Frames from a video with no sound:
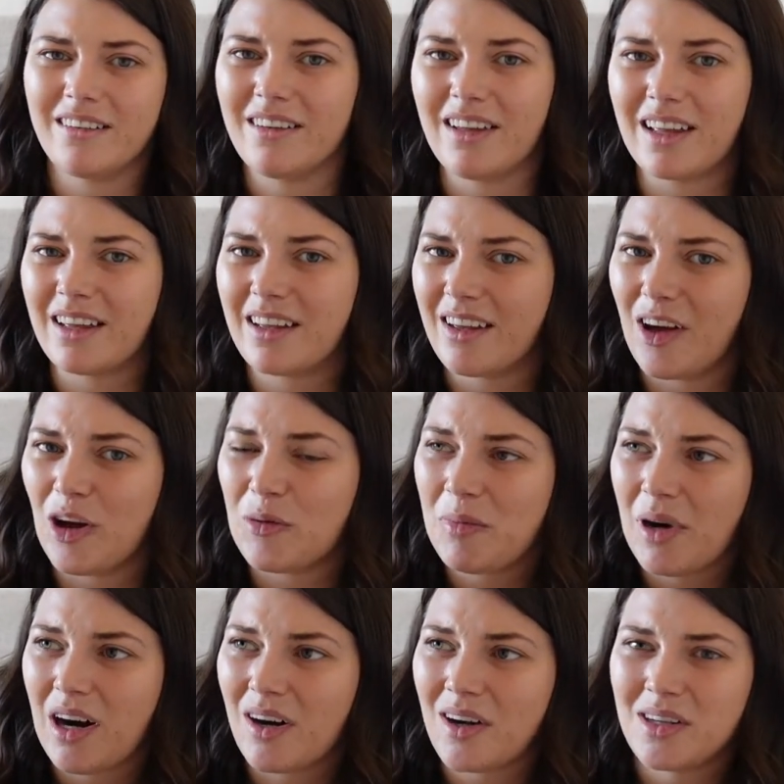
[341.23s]
like home
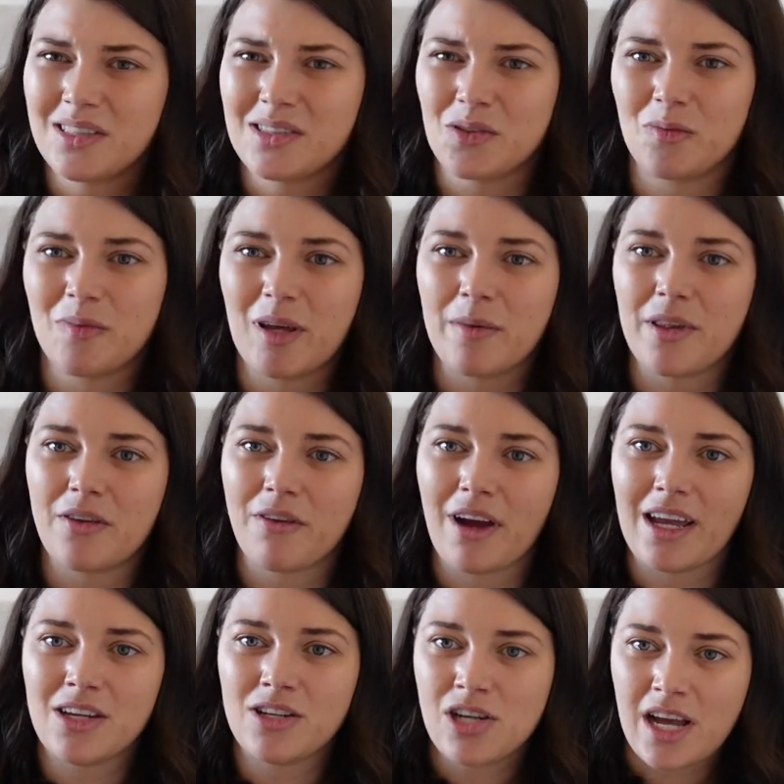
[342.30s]
bargains or maybe the
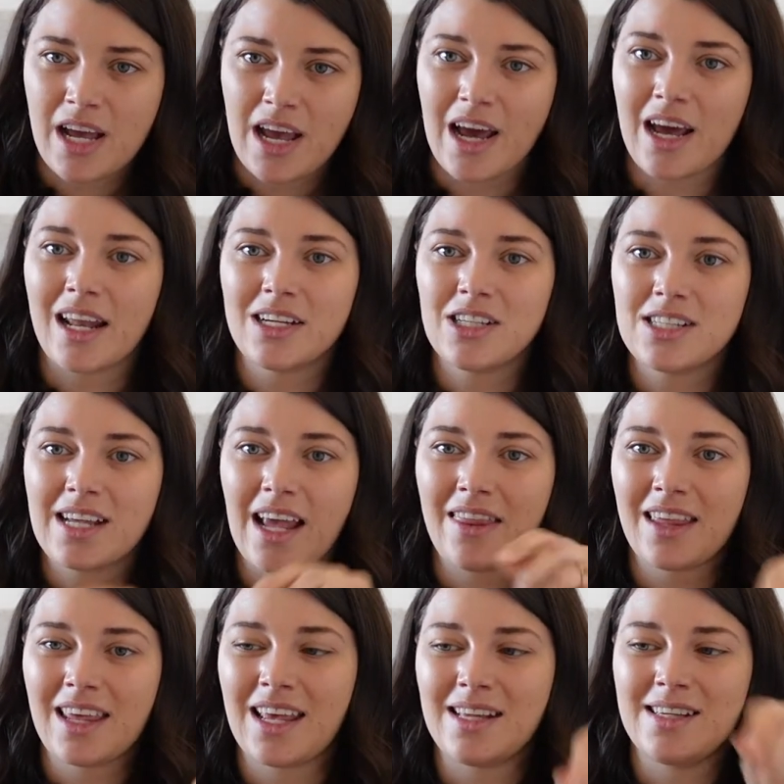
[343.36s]
range and I just get the
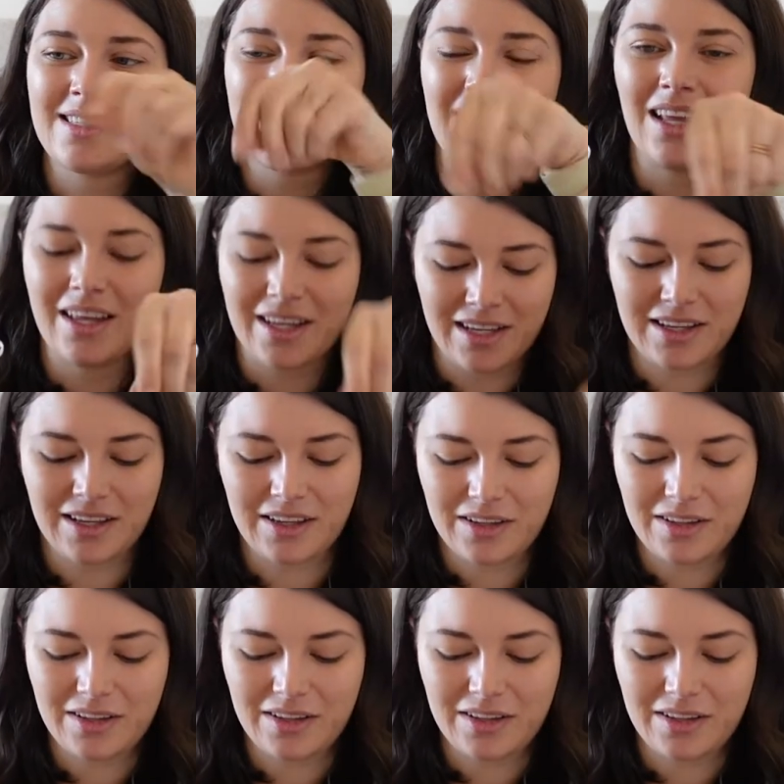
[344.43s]
kids to like